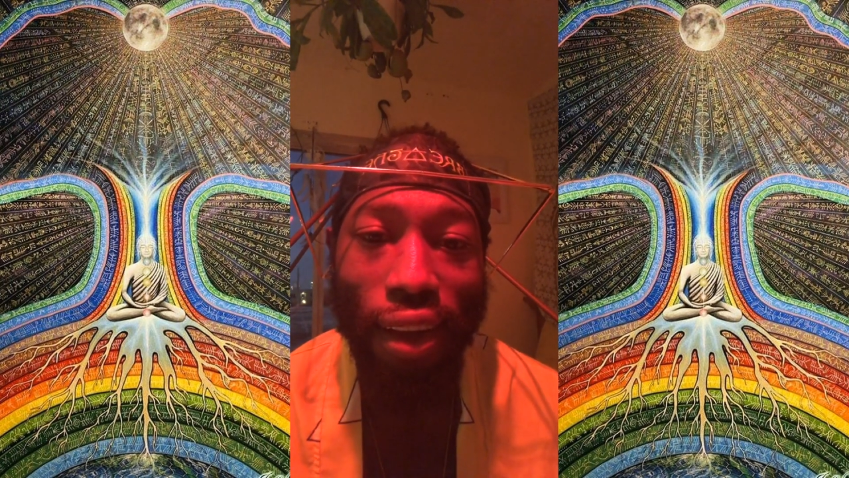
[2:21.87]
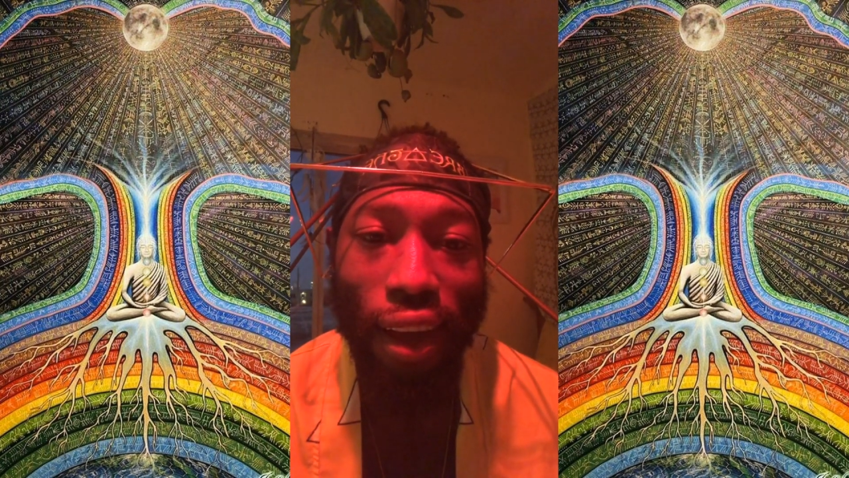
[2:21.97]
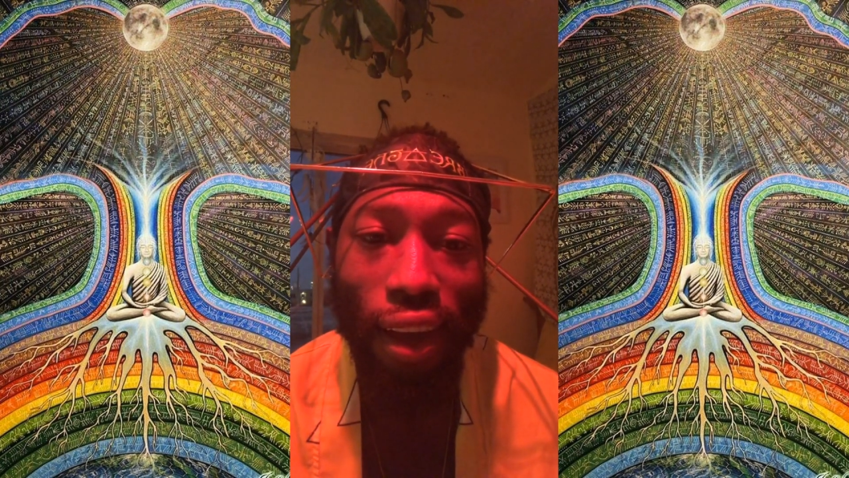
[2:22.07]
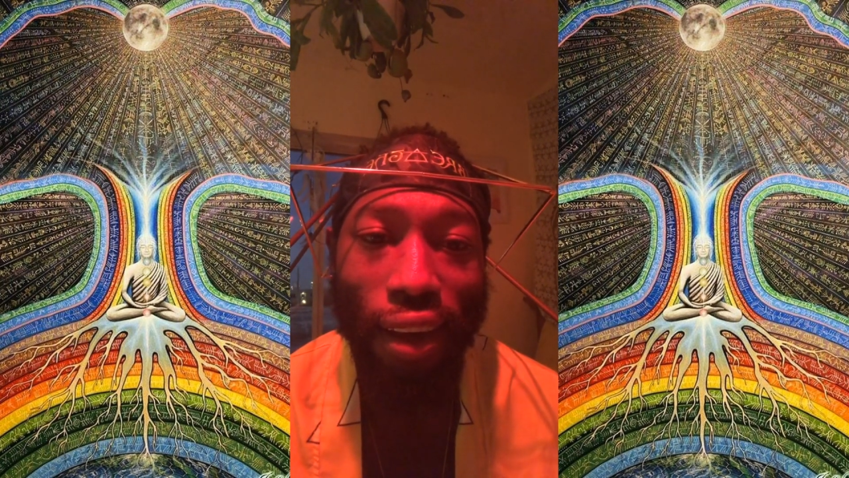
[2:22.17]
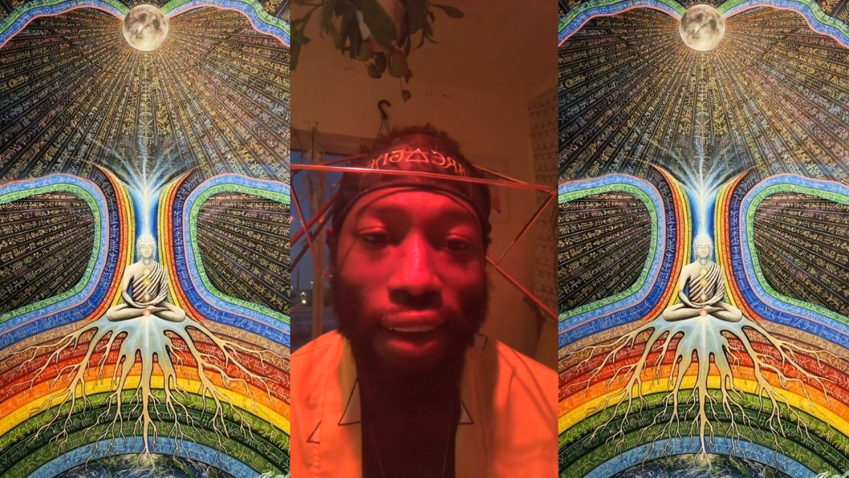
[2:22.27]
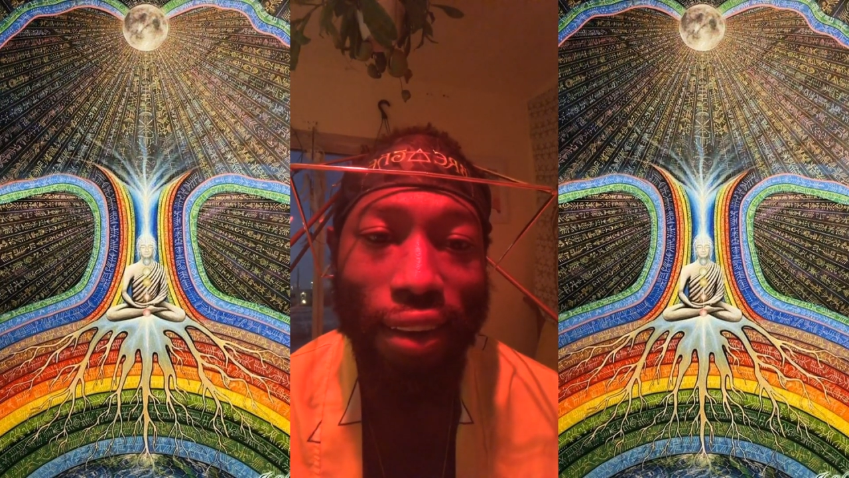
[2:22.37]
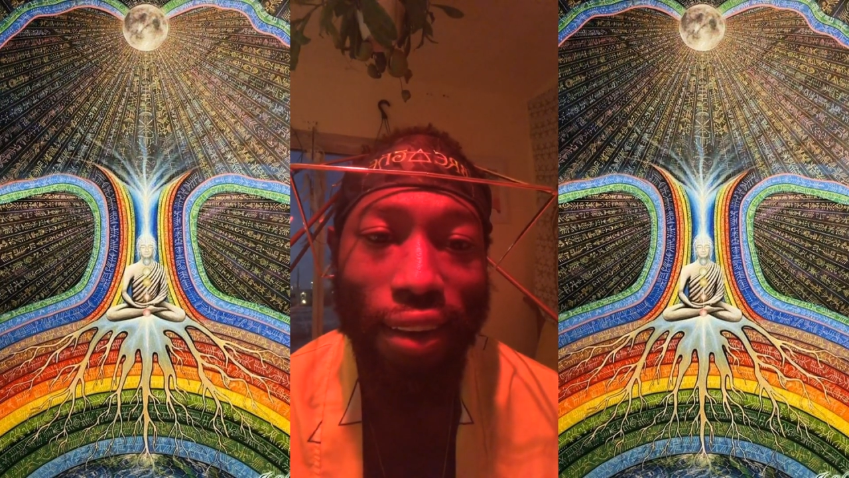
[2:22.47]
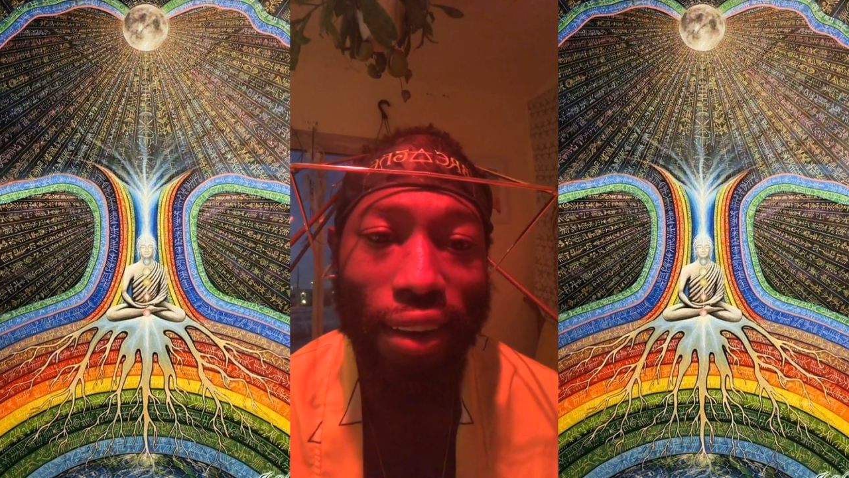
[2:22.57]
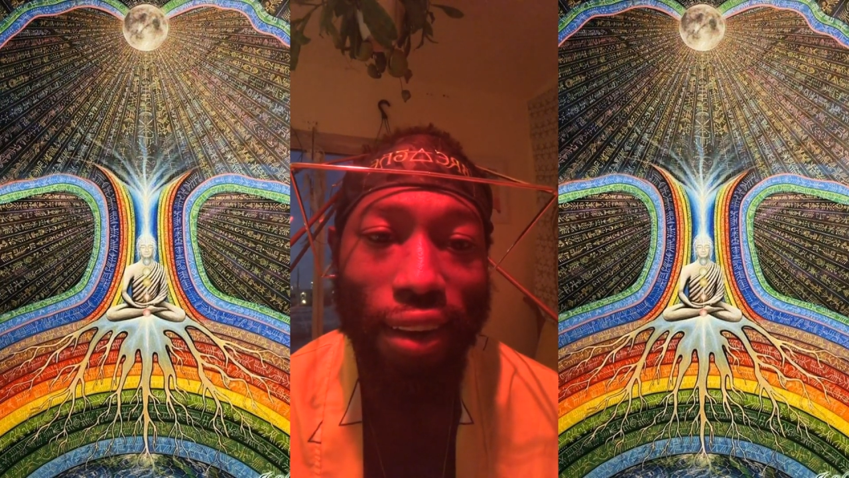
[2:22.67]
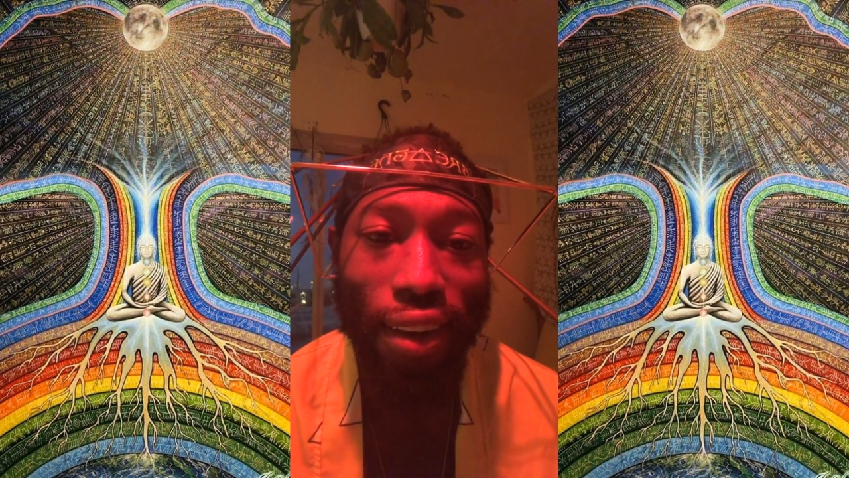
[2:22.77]

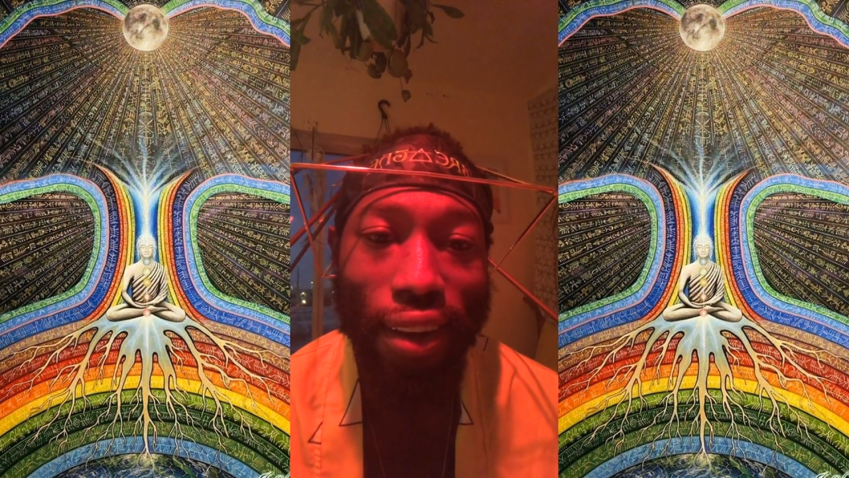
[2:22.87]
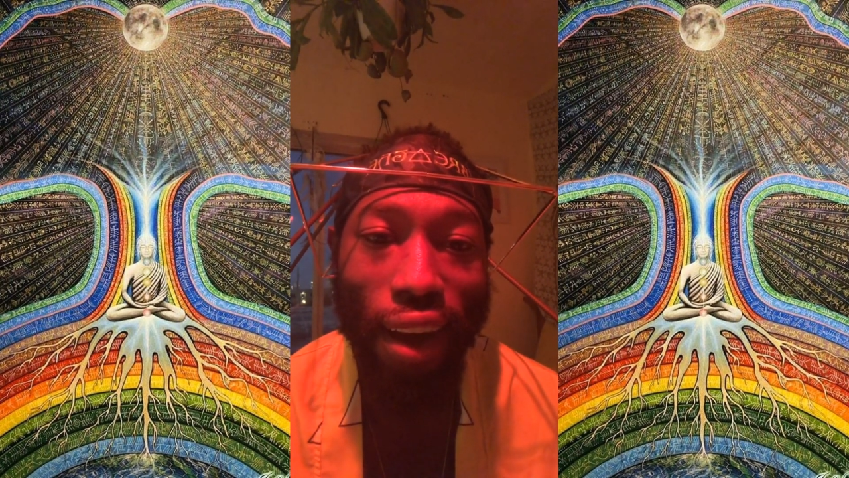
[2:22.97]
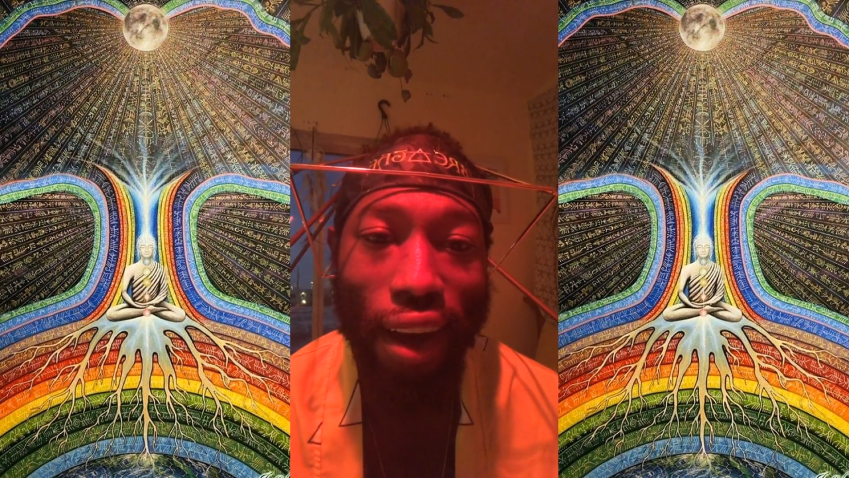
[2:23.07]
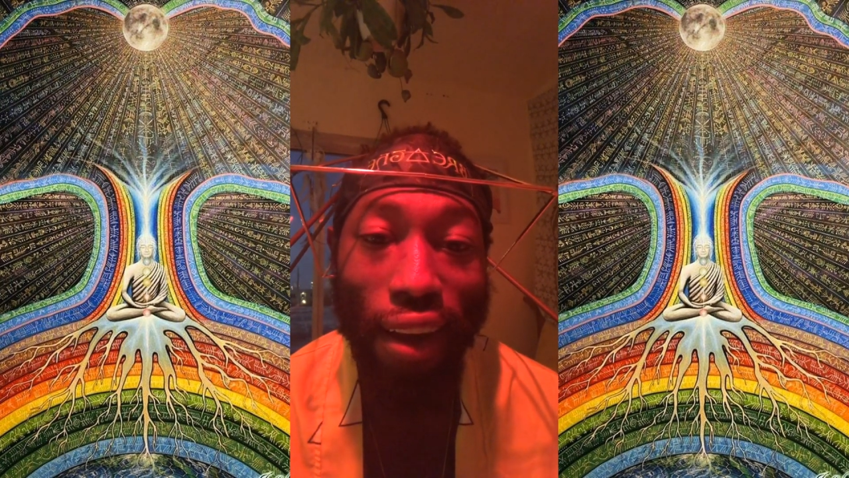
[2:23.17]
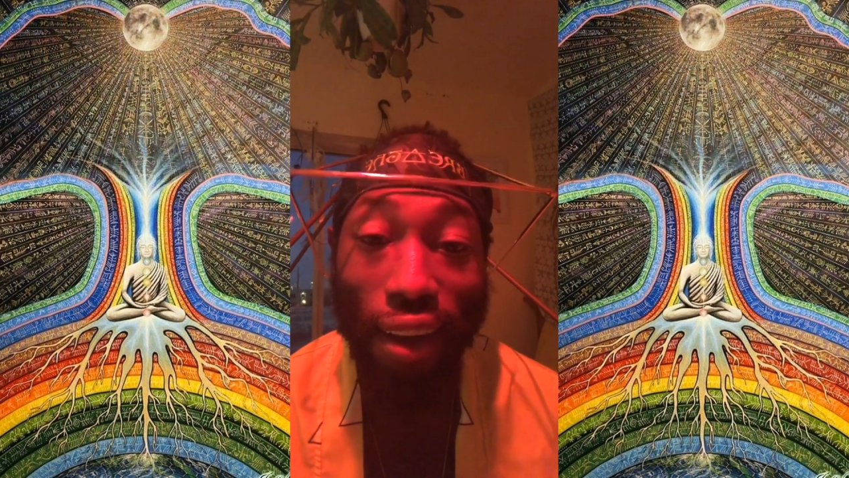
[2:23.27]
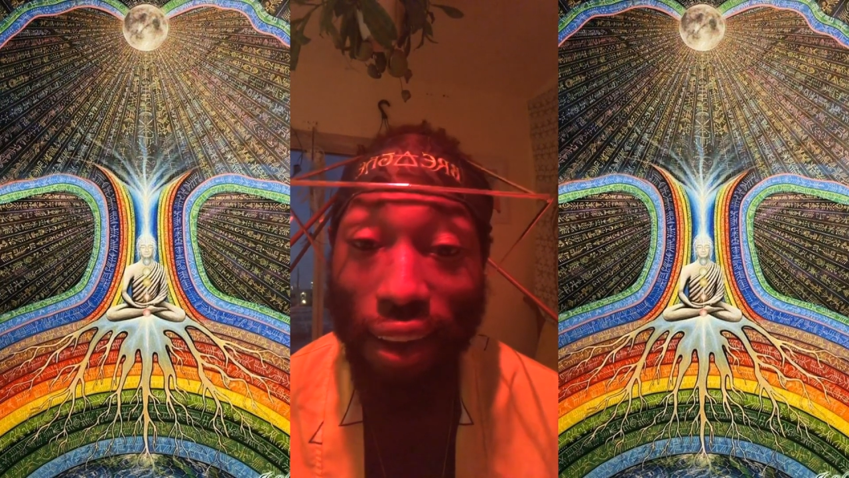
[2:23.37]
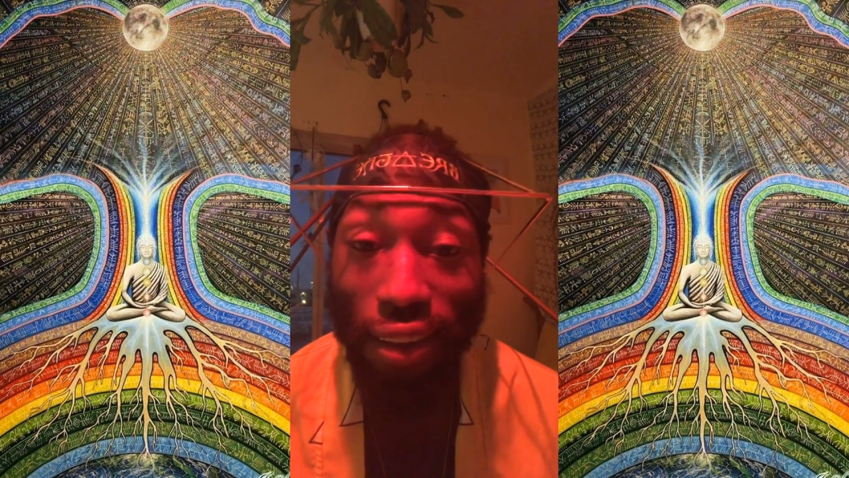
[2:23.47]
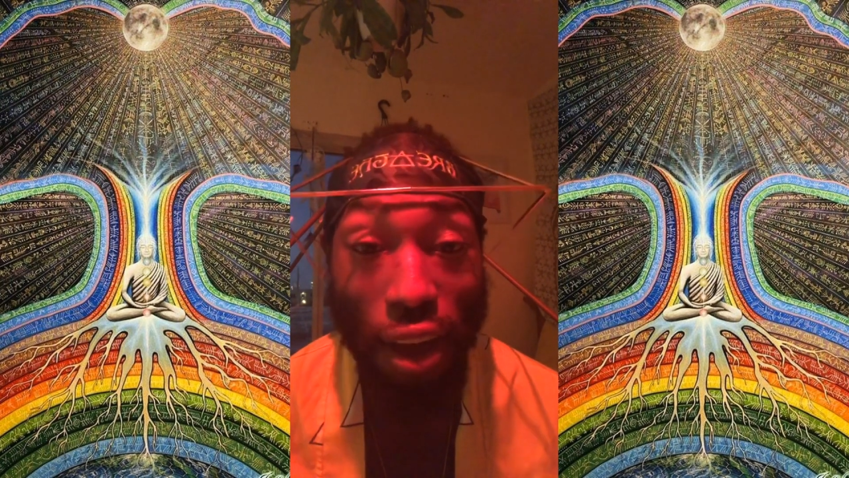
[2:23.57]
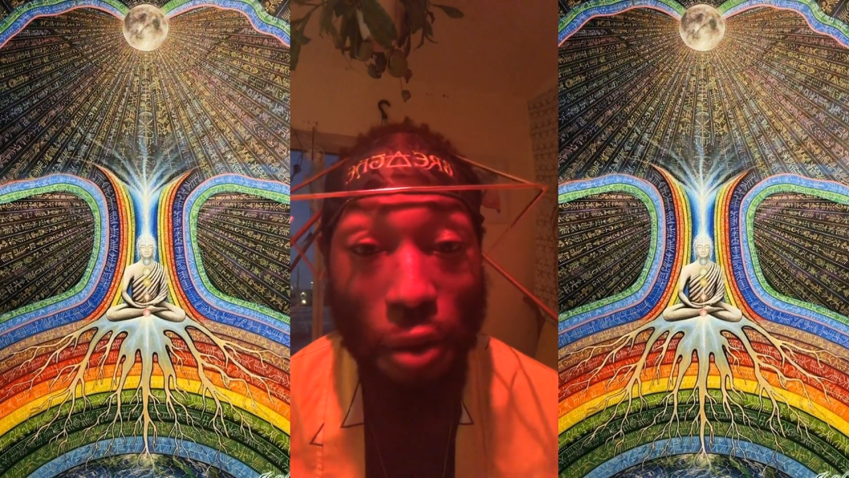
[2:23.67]
And it's